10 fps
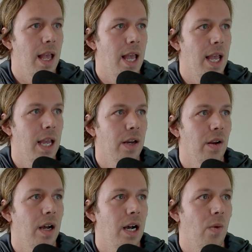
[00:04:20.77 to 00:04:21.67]
And
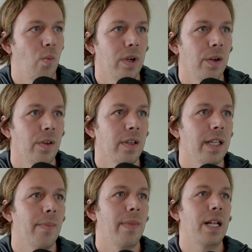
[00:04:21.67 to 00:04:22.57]
one other thing
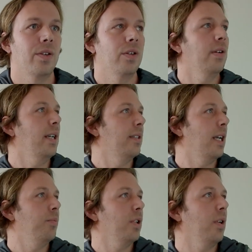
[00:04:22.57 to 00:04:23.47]
that I might do is
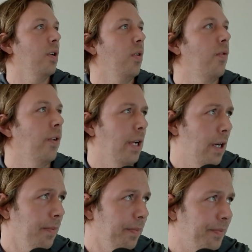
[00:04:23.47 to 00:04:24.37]
I'm just gonna go over
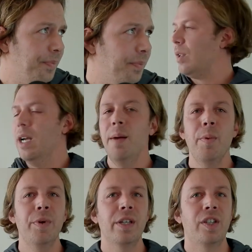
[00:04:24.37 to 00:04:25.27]
here. I'm
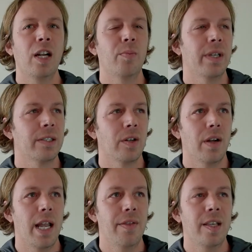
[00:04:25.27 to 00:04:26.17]
gonna put a channel mixer,
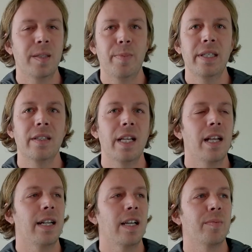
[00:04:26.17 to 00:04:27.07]
and this basically
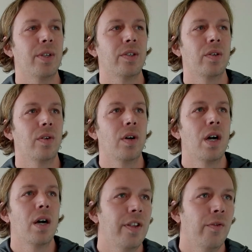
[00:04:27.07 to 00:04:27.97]
allows me to
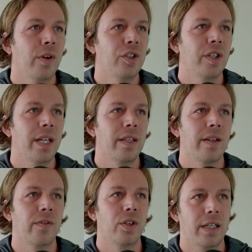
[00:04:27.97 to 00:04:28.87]
differentiate the
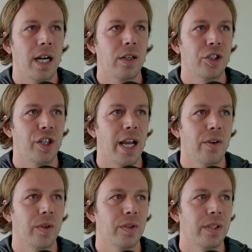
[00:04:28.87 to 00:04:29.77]
different color
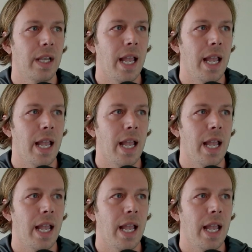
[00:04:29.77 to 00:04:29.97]
channels.